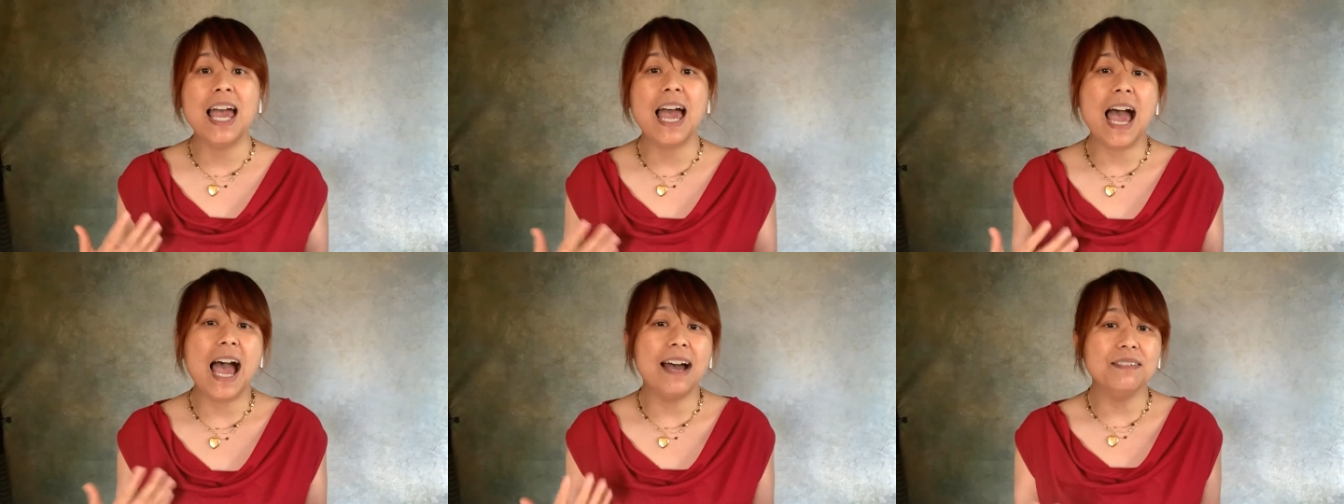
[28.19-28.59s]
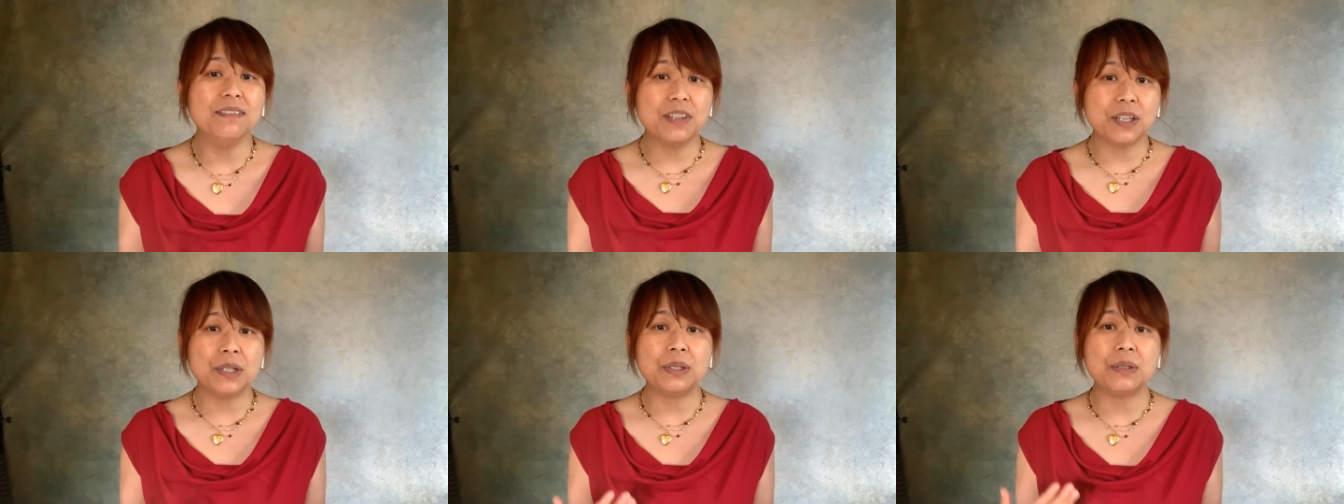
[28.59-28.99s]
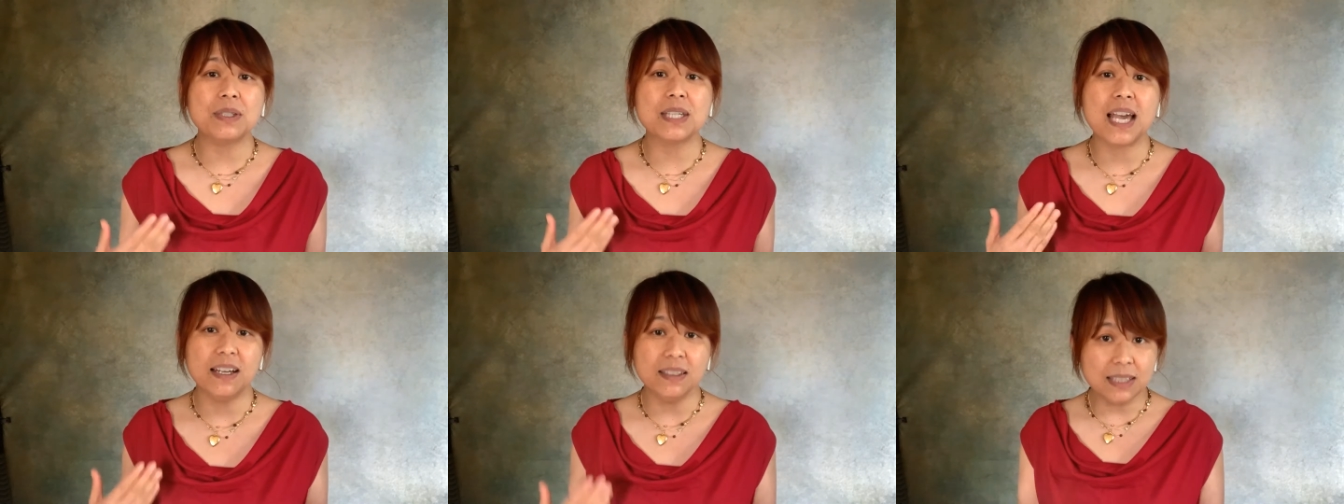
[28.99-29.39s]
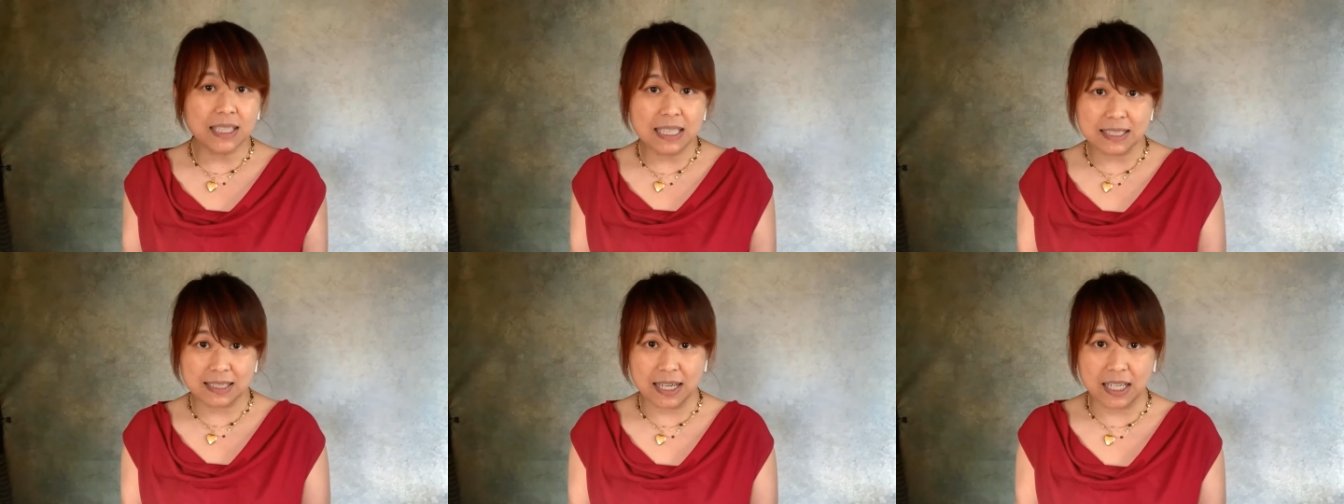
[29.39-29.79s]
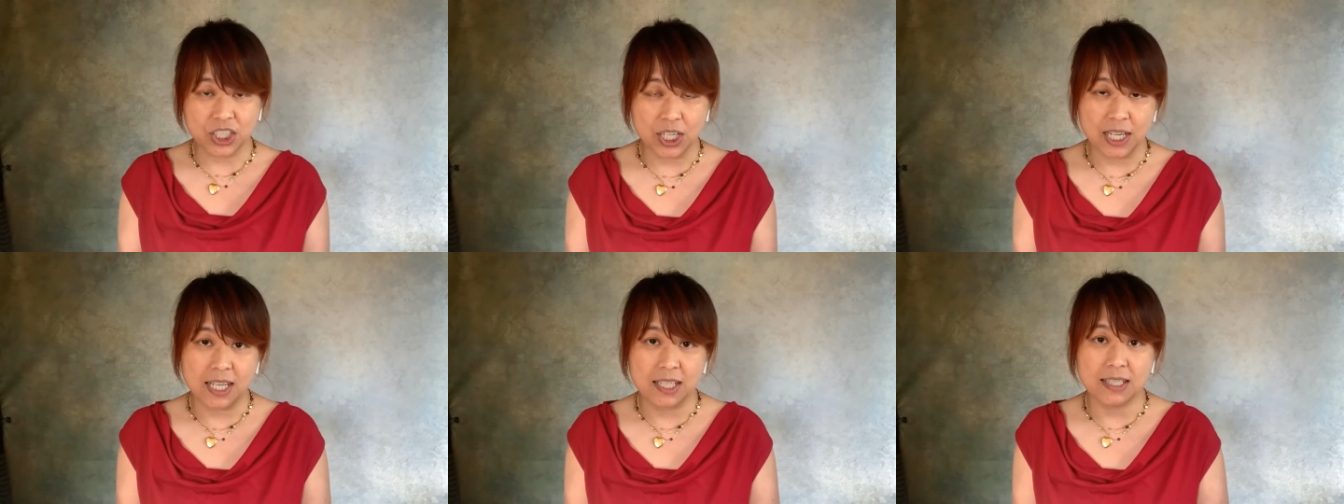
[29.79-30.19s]
have those healthy
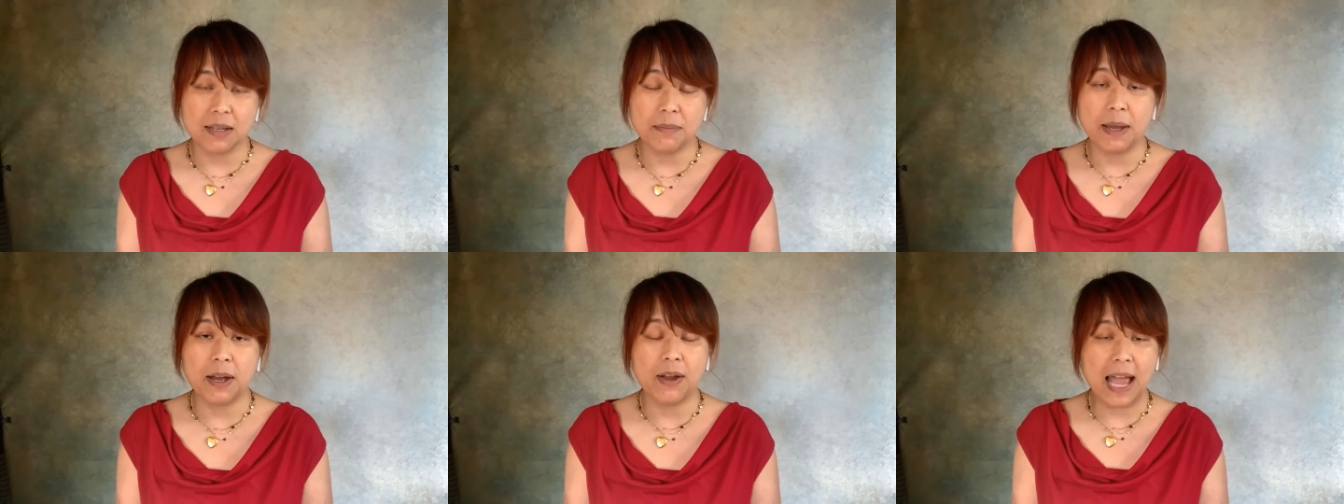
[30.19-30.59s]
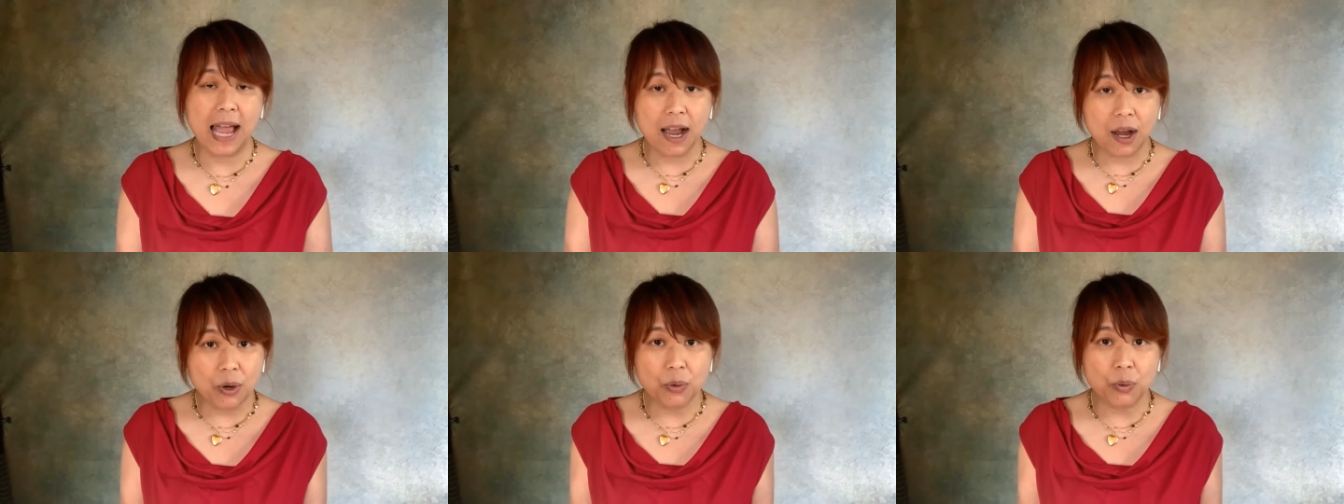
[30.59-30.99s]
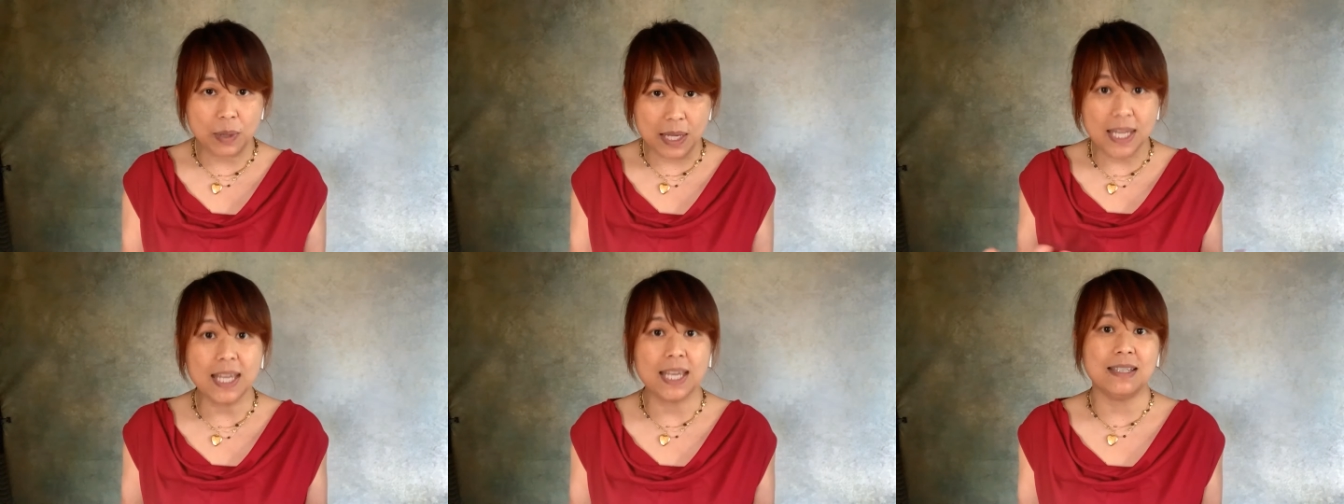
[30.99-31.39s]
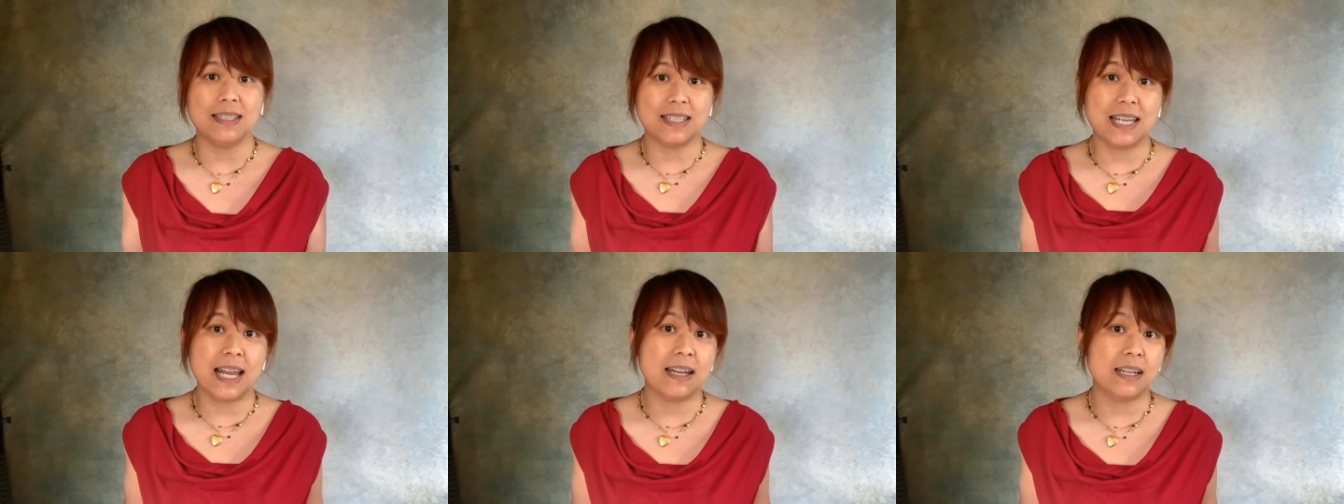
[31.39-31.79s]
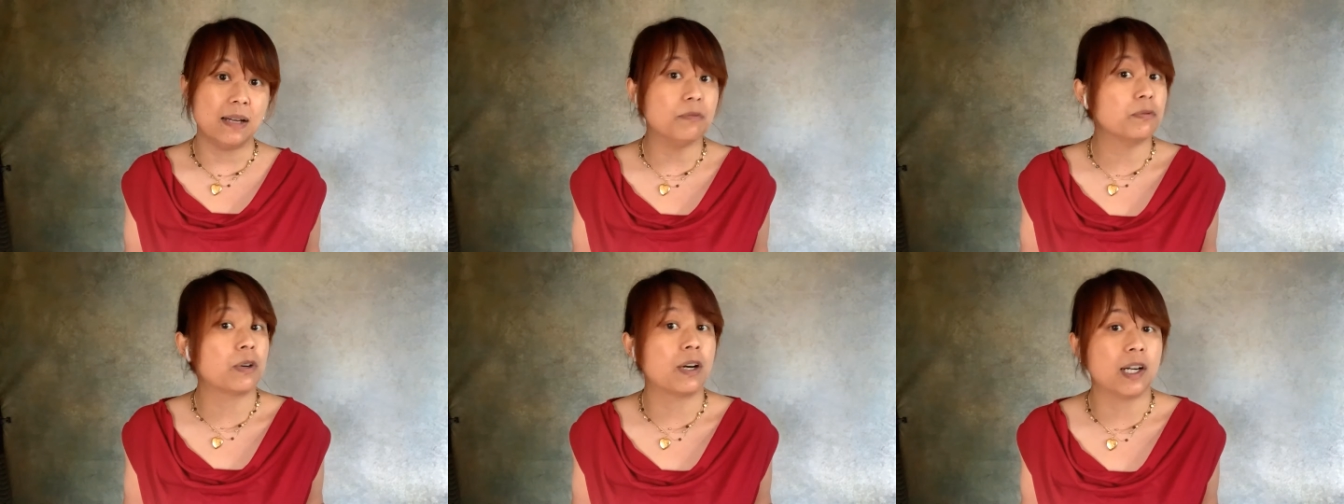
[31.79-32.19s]
discussions about how we can stand up
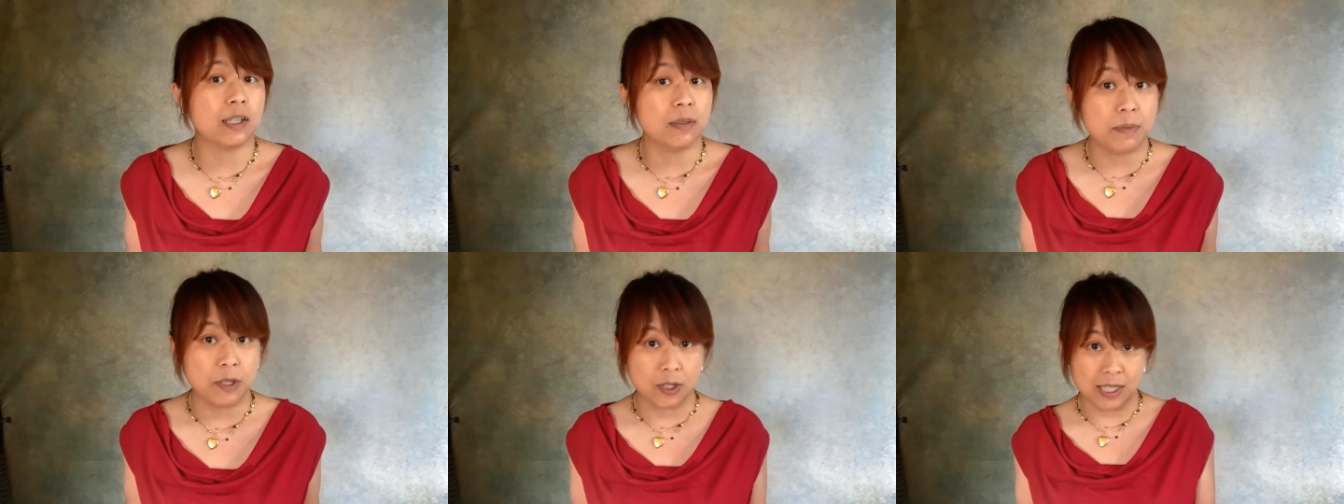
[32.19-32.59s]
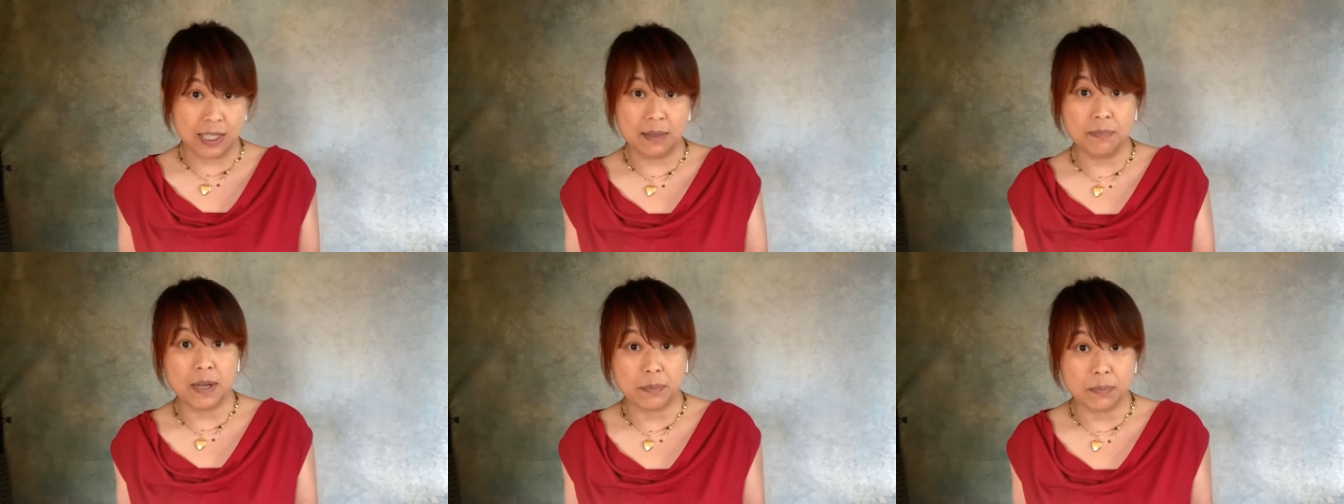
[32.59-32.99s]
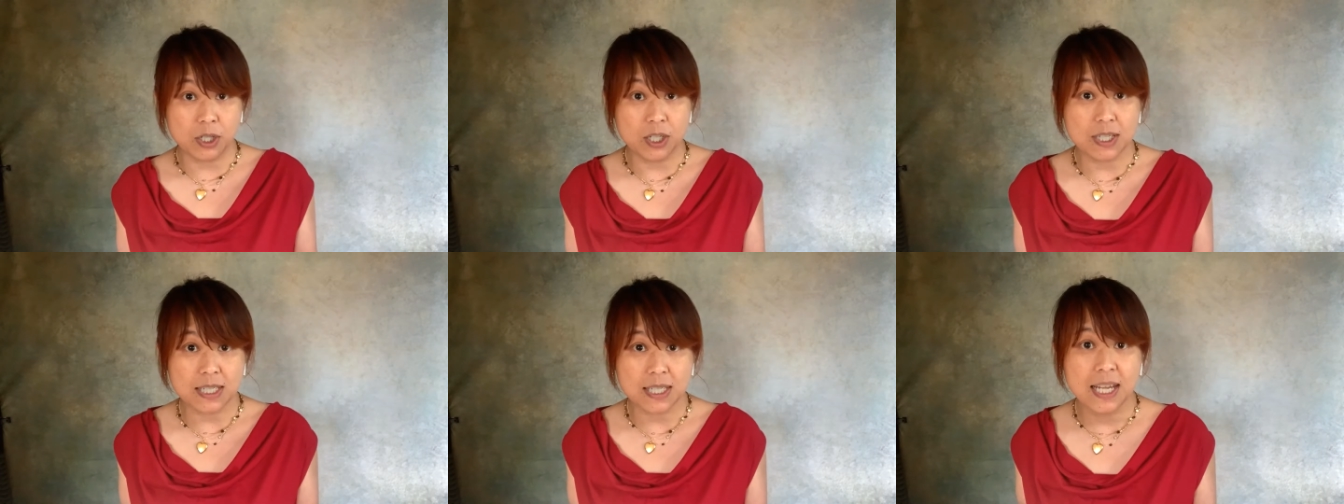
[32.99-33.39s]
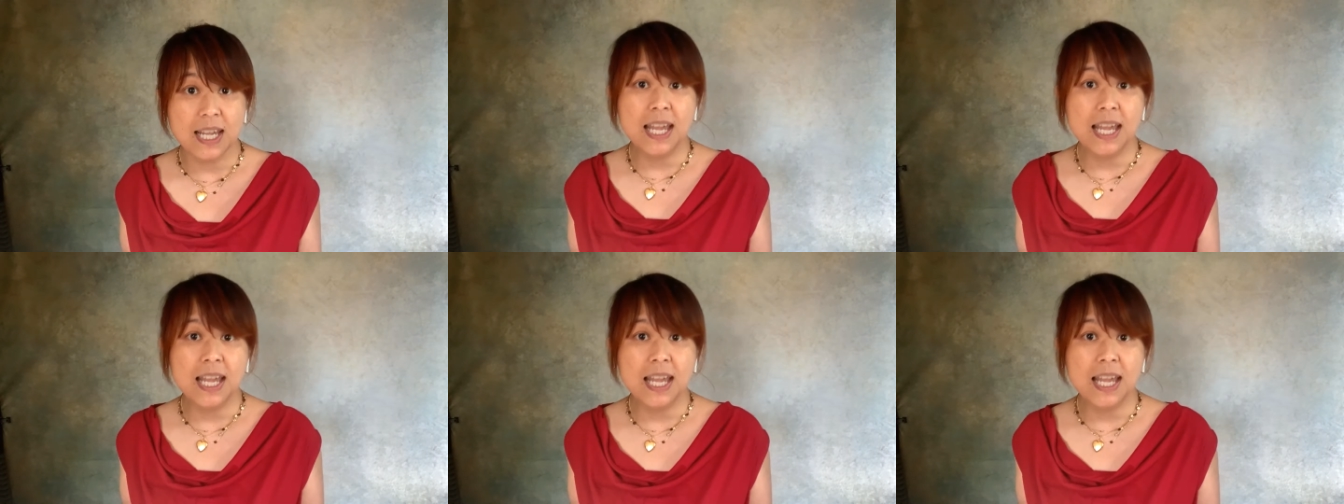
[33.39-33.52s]
for our community members